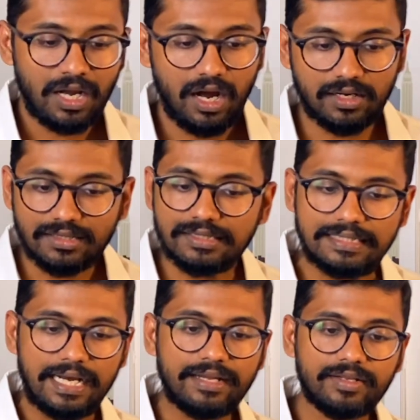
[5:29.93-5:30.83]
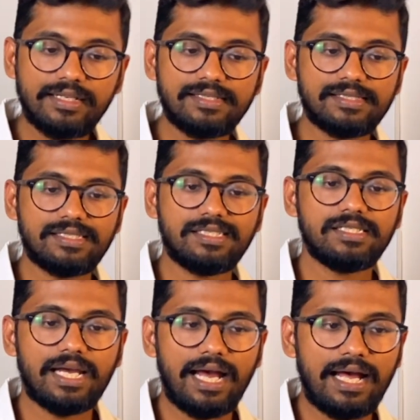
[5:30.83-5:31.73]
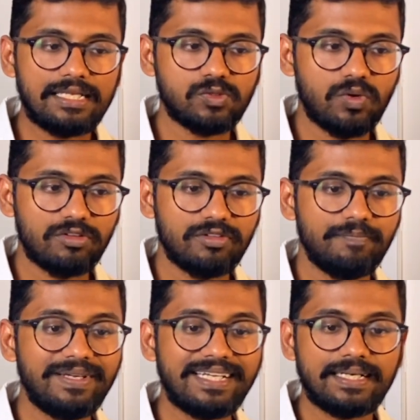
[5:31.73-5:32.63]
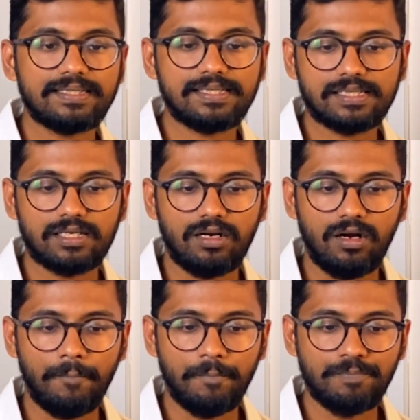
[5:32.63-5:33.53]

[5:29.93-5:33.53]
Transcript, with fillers: Another thing I really see as one of the biggest um,